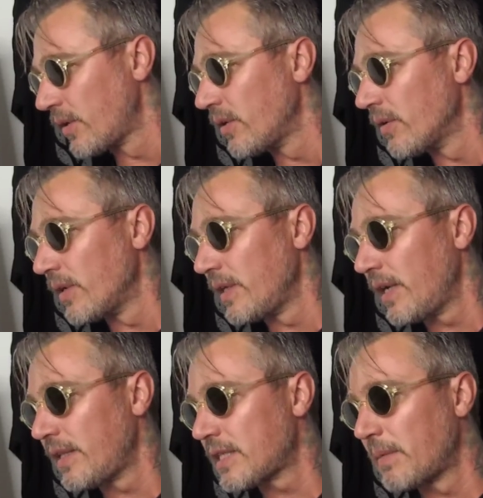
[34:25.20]
Cool.
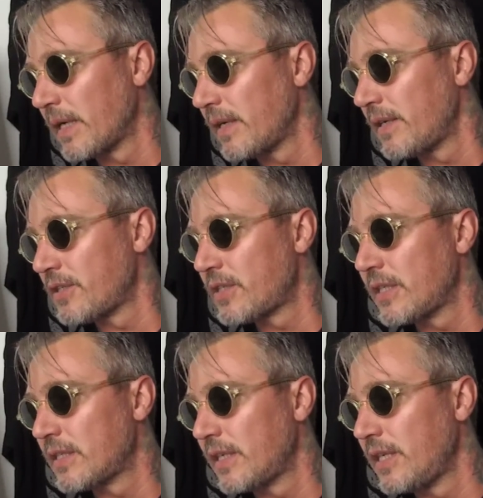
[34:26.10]
Yeah, that's my girl.
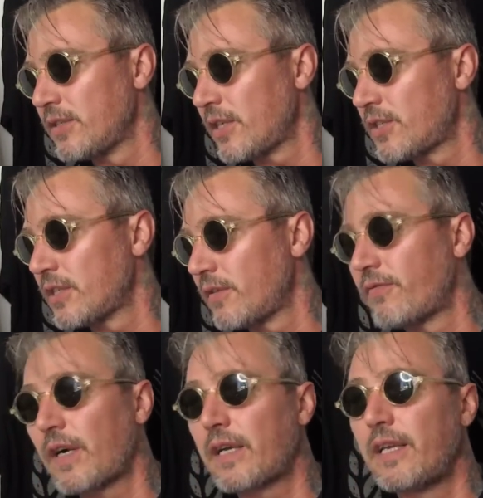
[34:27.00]
She's a ninja. She's a
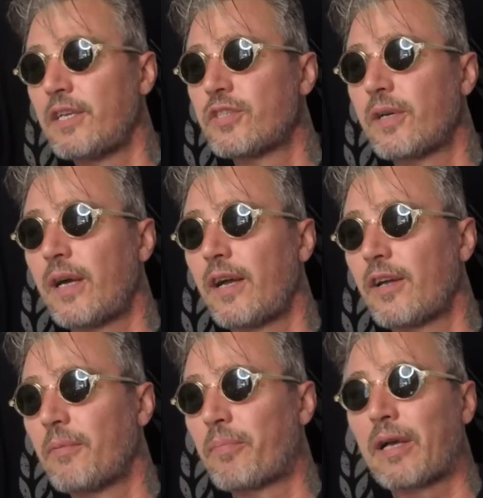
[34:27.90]
fucking ninja. I'm
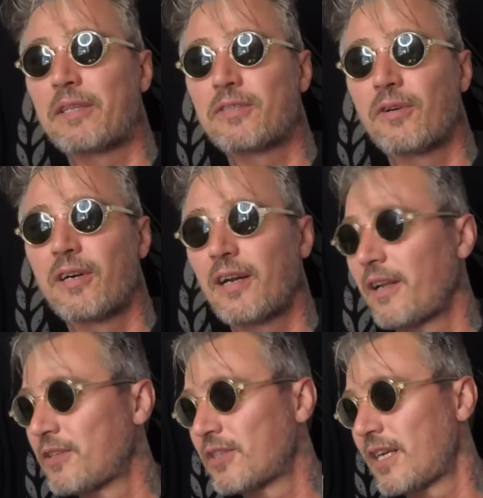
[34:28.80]
gonna practice on her a
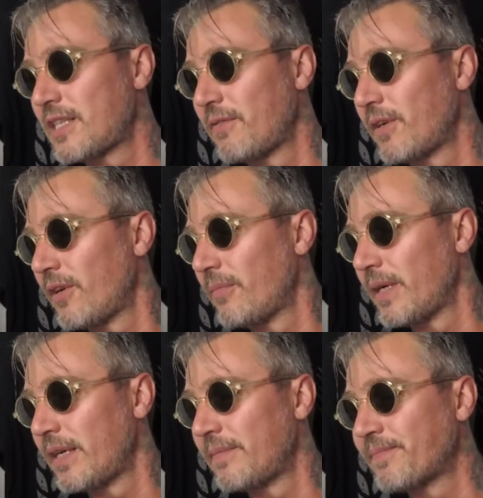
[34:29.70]
lot. She doesn't even know,
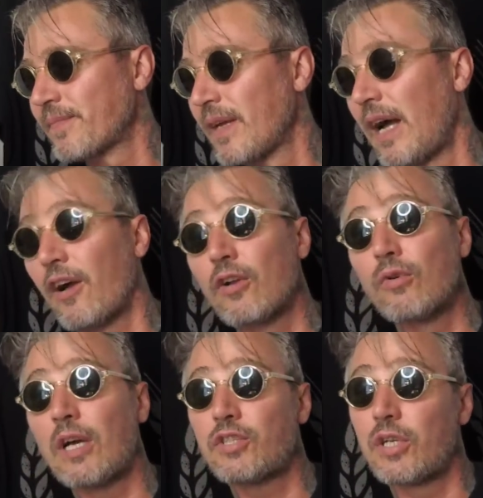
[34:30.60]
man. I'm gonna
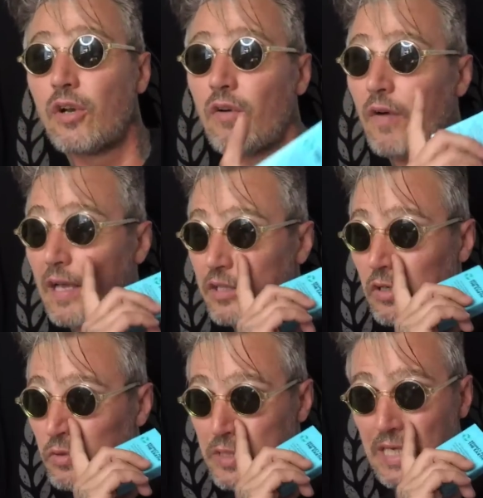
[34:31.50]
do actually love. I
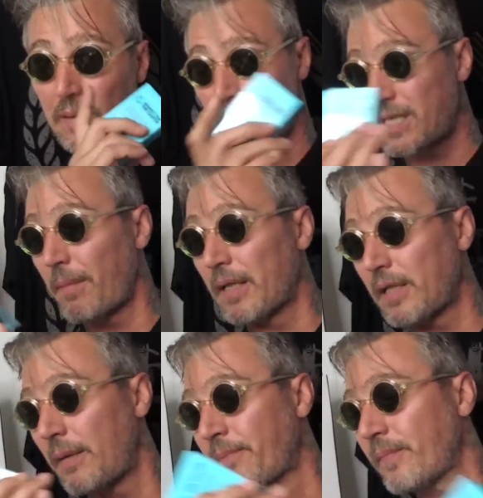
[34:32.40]
talked to
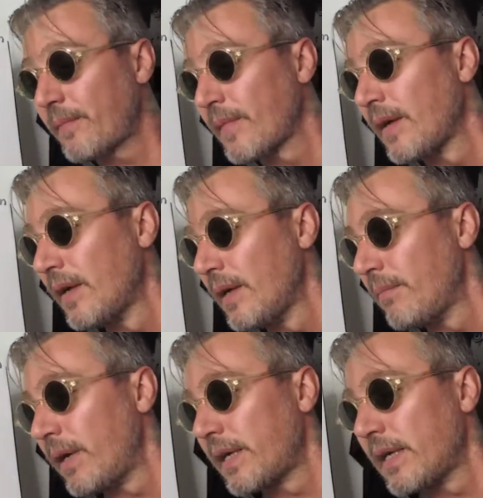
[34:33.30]
Samantha,
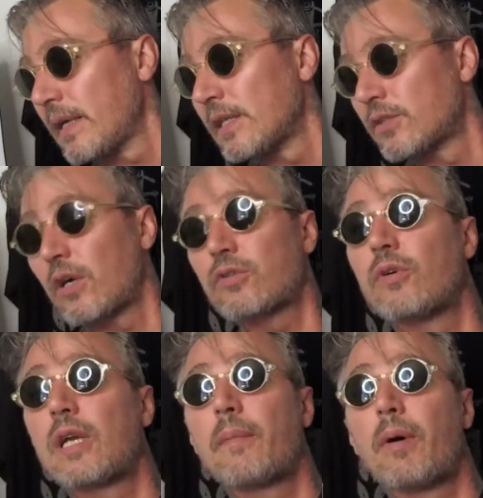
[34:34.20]
my girl. I talked to
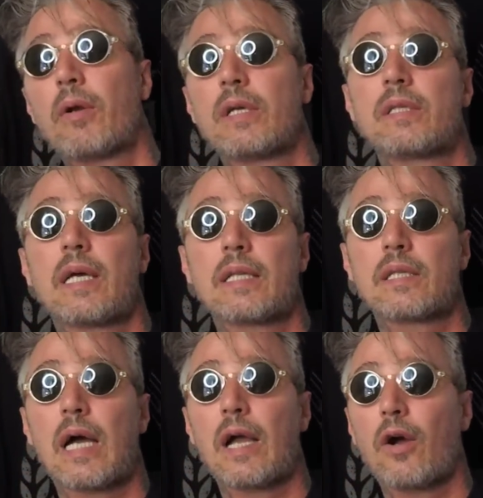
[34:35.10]
her about it,
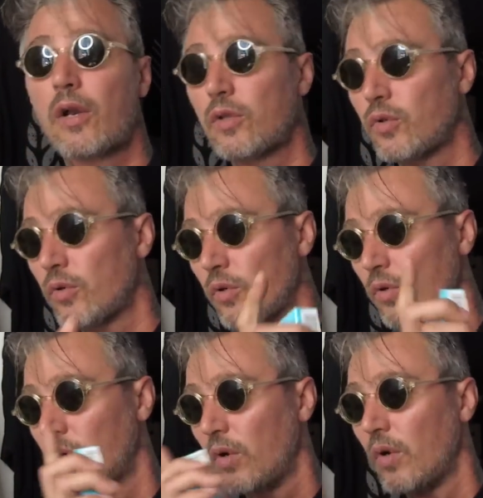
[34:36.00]
that I'm gonna
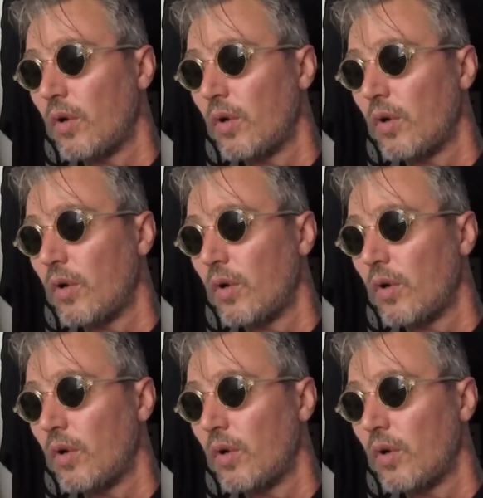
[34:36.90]
do